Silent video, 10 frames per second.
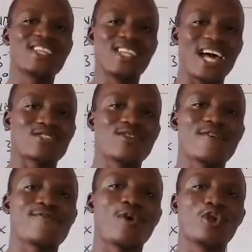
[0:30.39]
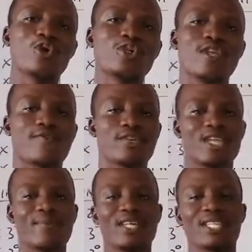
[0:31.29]
they actually follow the
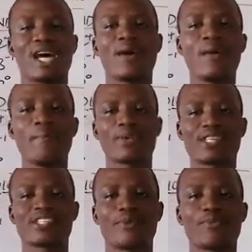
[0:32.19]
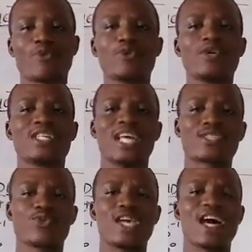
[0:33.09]
fundamental principle
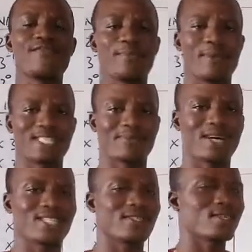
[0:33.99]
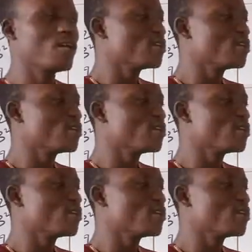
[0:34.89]
that we have in mathematics.